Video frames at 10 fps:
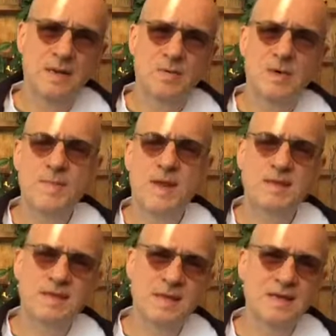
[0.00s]
We may
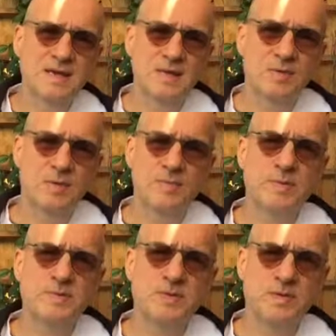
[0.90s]
think that we're
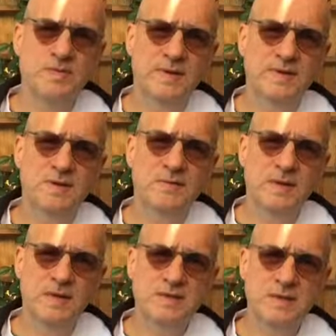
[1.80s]
preserving the
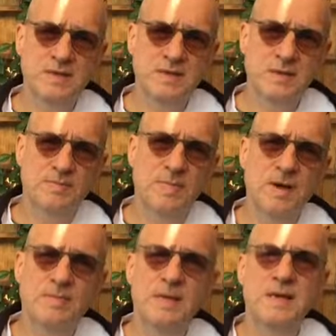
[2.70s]
relationship by
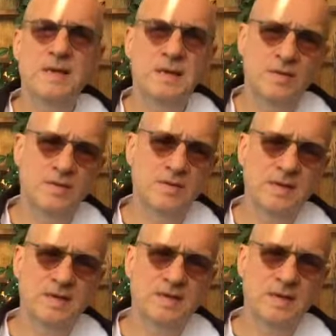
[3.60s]
being
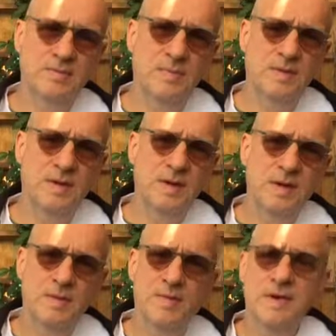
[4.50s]
inauthentic,
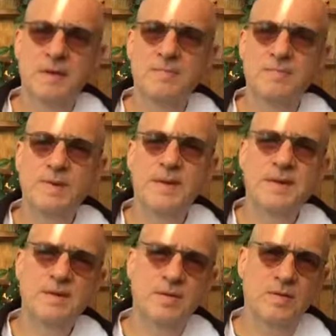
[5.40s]
but in
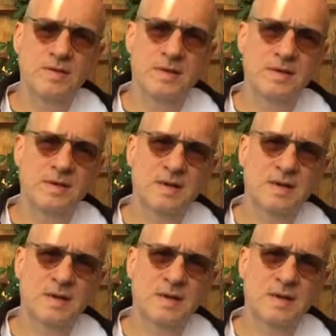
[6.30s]
being authentic,